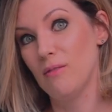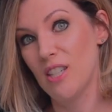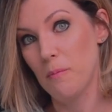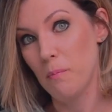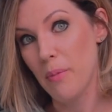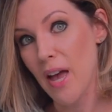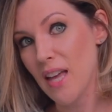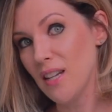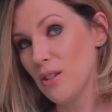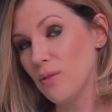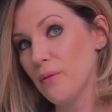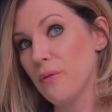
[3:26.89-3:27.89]

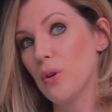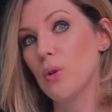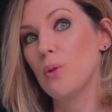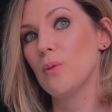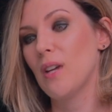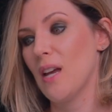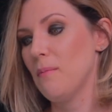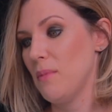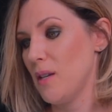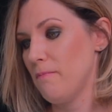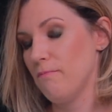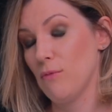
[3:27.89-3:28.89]
depending on the photo, can
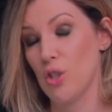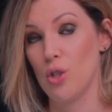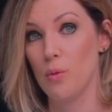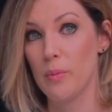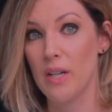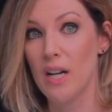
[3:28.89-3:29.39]
be super